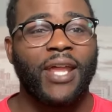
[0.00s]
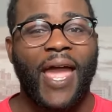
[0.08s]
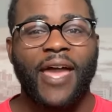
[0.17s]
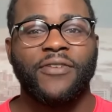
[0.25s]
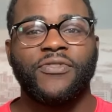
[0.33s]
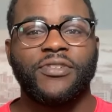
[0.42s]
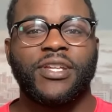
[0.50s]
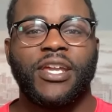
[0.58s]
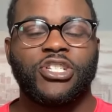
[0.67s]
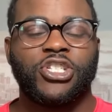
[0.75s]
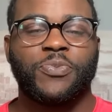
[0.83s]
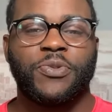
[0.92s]

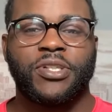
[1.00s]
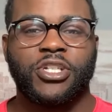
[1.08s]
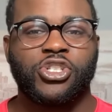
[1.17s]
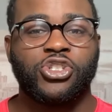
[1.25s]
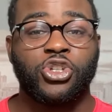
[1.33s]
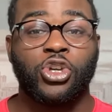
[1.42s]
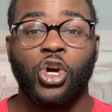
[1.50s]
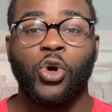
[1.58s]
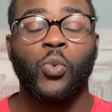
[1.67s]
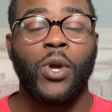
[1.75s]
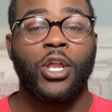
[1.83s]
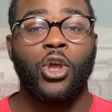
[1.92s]
advantageous position to go
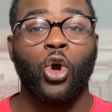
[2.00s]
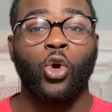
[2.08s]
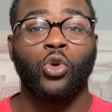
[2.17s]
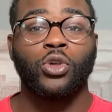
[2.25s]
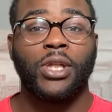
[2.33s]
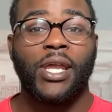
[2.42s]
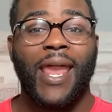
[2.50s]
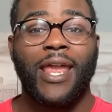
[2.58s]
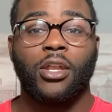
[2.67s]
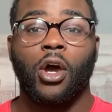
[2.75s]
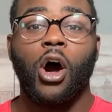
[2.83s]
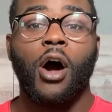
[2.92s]
win early
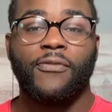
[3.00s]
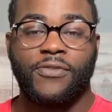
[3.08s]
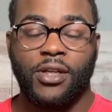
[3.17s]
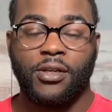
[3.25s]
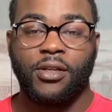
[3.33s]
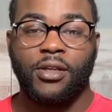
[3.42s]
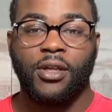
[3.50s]
and often.